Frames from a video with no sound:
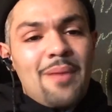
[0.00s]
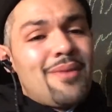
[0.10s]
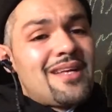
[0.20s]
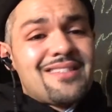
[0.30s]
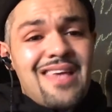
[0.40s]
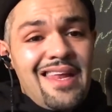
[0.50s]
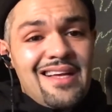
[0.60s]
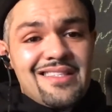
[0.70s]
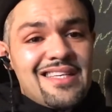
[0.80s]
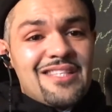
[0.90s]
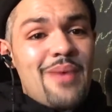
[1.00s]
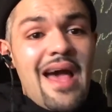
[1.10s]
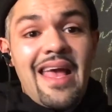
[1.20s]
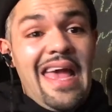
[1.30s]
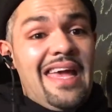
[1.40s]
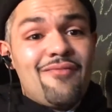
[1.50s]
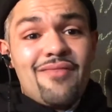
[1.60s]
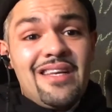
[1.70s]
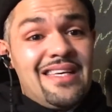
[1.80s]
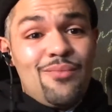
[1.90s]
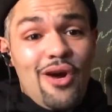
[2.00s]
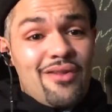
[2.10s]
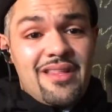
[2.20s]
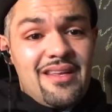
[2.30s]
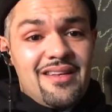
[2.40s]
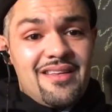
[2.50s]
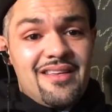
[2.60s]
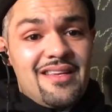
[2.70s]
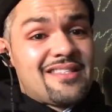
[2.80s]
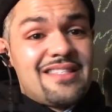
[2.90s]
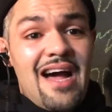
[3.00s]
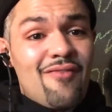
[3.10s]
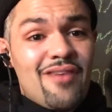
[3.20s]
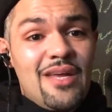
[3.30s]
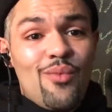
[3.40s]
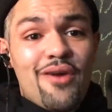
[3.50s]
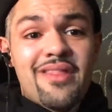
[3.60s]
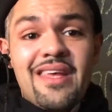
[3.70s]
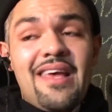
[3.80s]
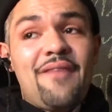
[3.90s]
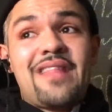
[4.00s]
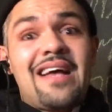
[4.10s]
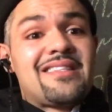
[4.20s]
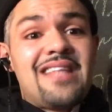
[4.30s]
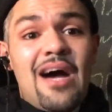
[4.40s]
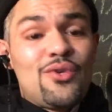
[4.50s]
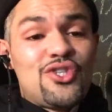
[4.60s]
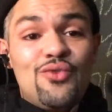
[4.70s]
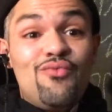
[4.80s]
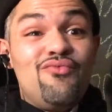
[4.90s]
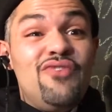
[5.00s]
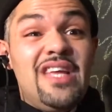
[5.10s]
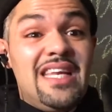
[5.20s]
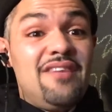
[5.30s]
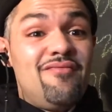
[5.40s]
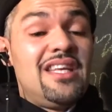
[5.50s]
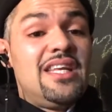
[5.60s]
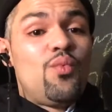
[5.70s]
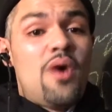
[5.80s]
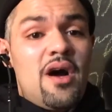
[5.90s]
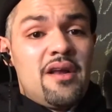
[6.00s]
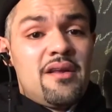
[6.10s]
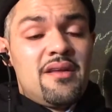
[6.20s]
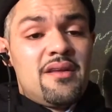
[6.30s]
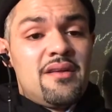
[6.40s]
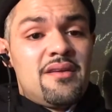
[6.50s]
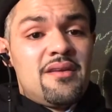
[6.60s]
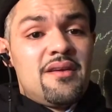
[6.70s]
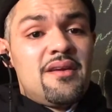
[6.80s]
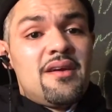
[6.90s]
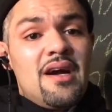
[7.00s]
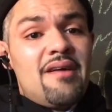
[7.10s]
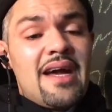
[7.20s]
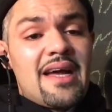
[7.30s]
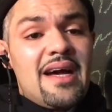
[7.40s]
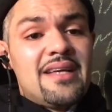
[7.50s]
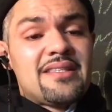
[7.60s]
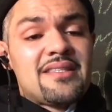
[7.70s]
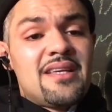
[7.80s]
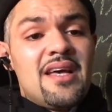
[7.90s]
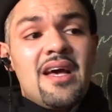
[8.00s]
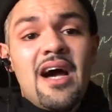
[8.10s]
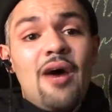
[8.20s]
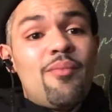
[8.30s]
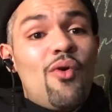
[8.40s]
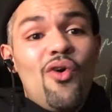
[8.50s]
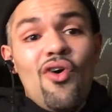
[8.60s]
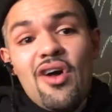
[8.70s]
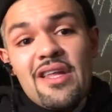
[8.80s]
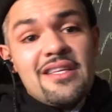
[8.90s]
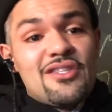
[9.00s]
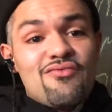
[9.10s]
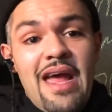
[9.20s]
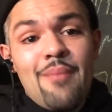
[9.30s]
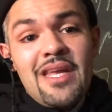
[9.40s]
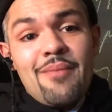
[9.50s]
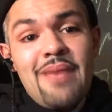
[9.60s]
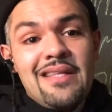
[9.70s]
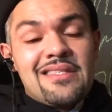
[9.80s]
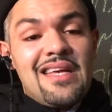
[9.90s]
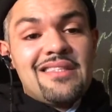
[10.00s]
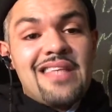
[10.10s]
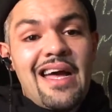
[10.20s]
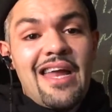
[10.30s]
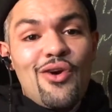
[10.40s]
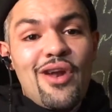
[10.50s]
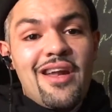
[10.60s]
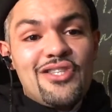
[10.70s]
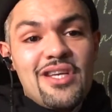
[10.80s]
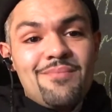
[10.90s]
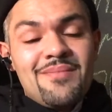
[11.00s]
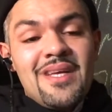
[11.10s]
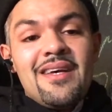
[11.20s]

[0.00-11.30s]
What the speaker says: Because getting a six-pack ain't really worth it. It's not really worth it if that's not what you really, really want. All right, guys? I hope all of this rambling made sense. I got to go to the gym.